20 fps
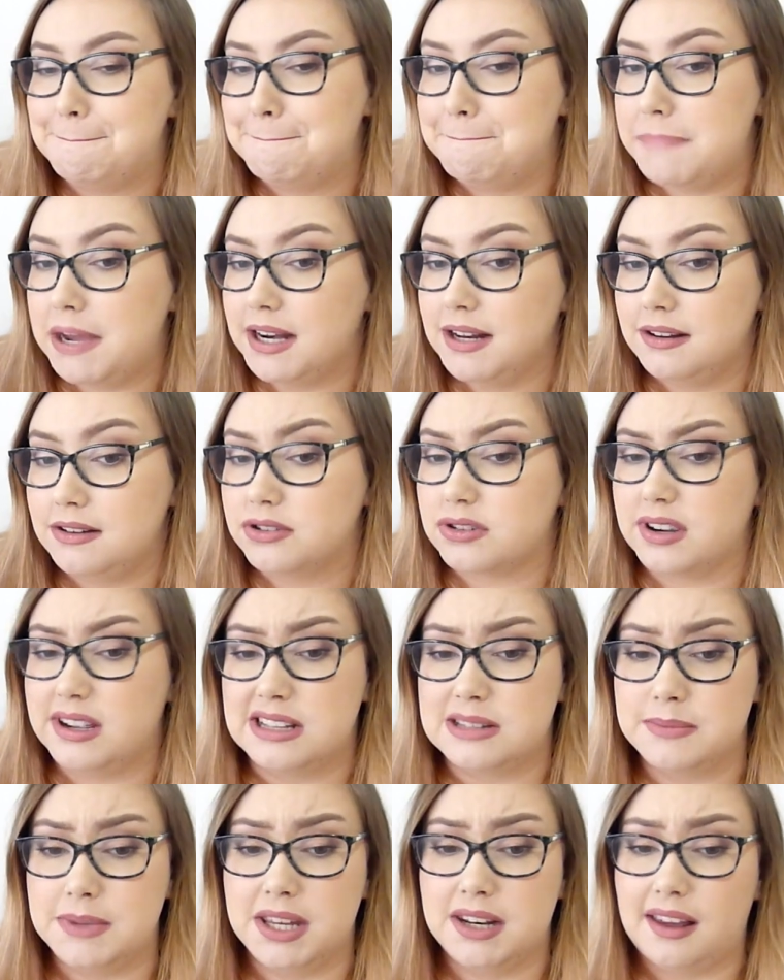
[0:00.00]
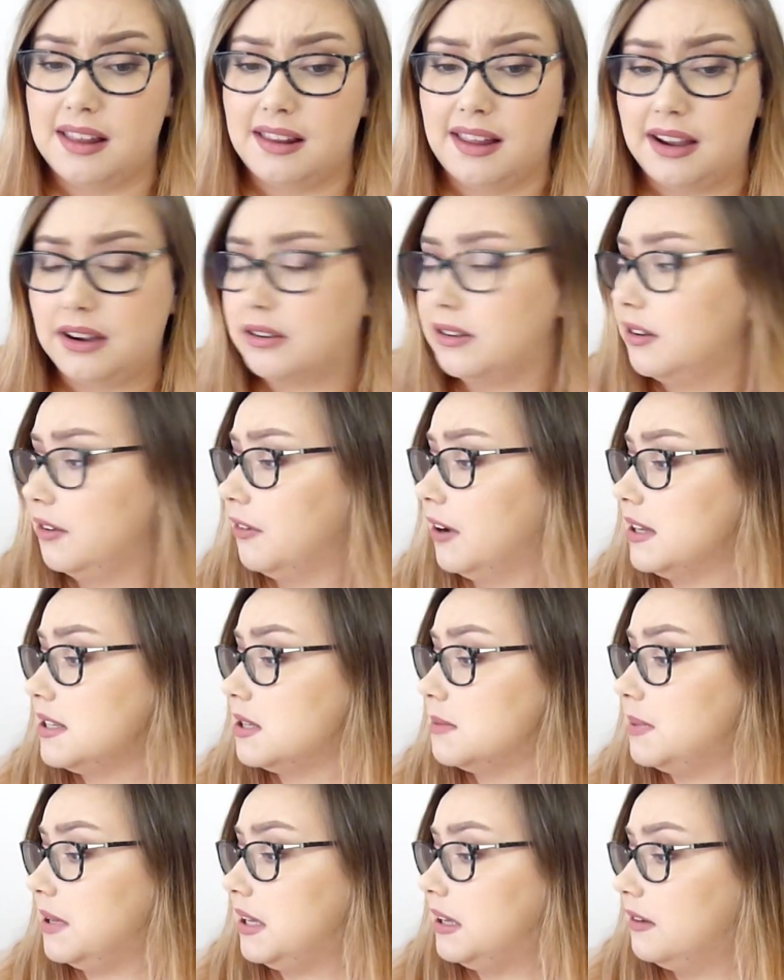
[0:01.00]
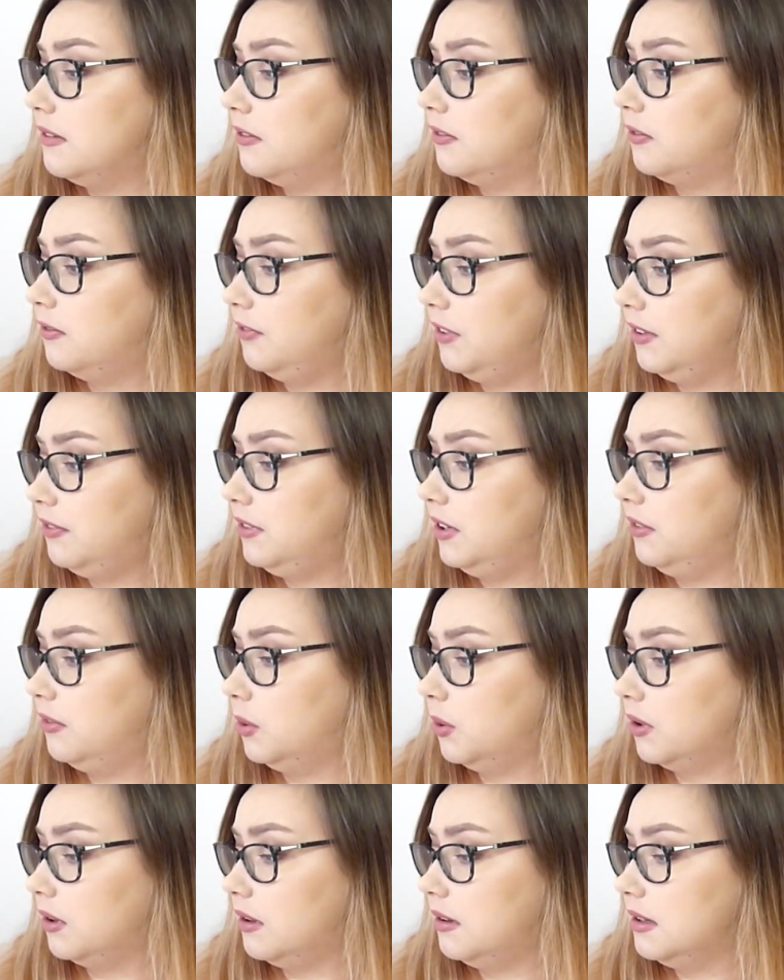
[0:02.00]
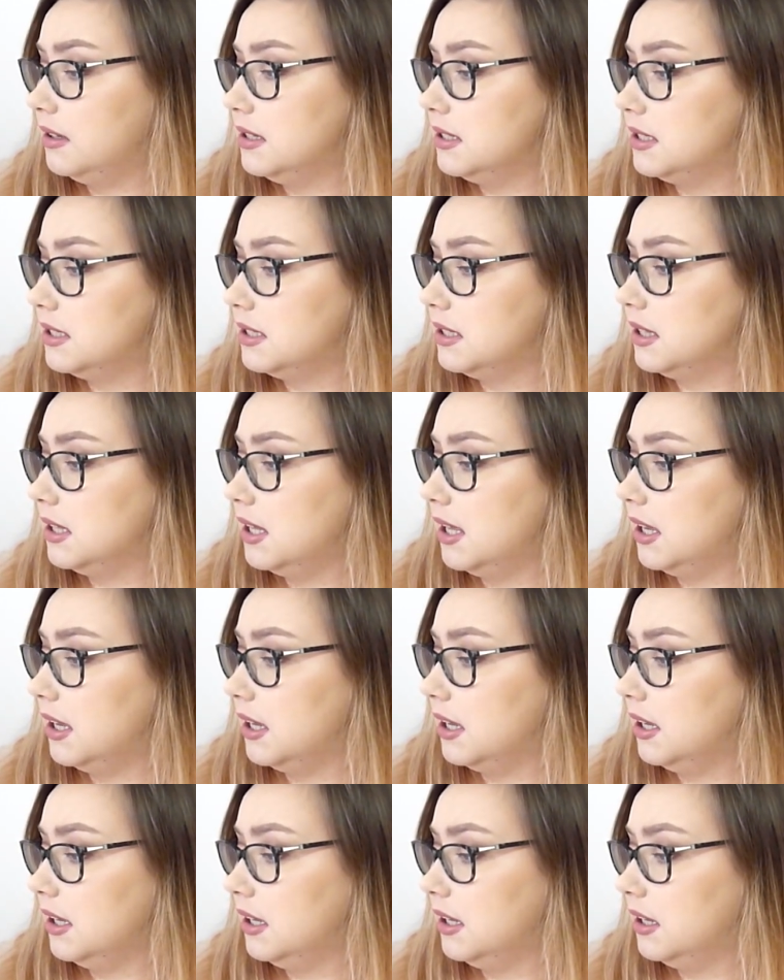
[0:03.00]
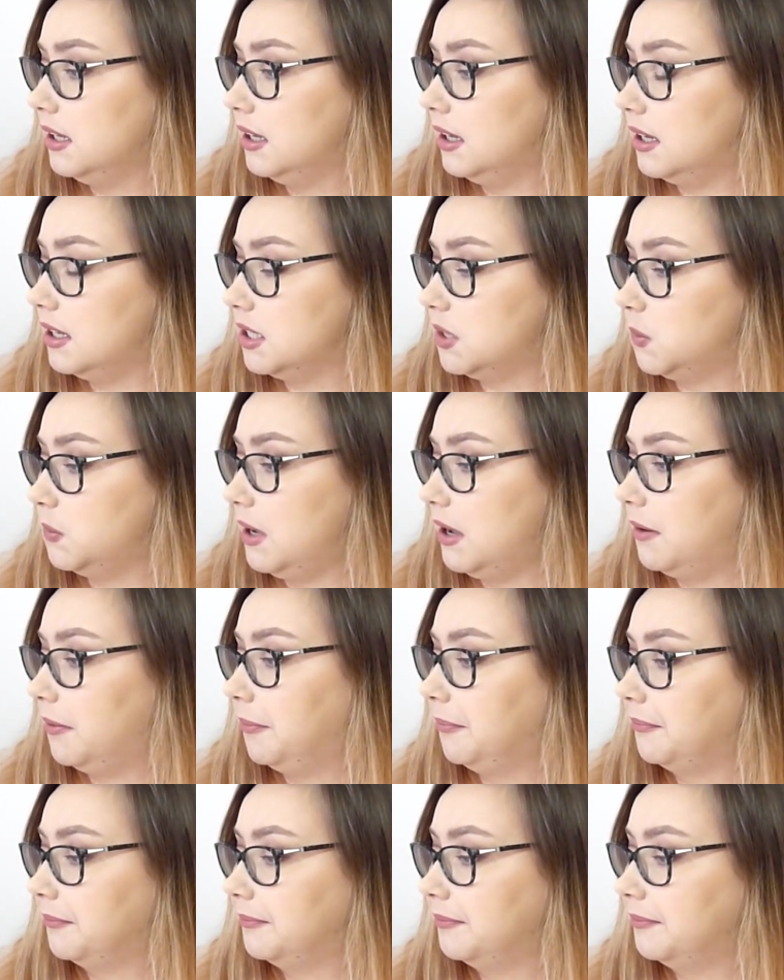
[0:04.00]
But it intrigues me and I like Glow Recipe. $54 there as well.